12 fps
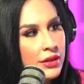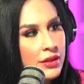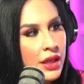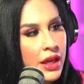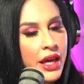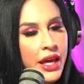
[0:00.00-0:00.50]
Oh
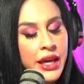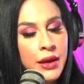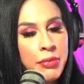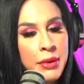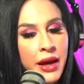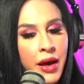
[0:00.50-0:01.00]
yeah, it could
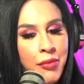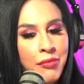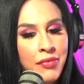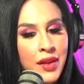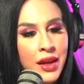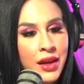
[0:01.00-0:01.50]
become
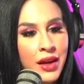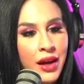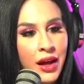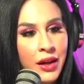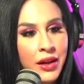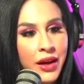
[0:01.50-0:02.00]

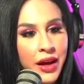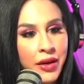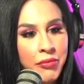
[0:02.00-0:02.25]
uh,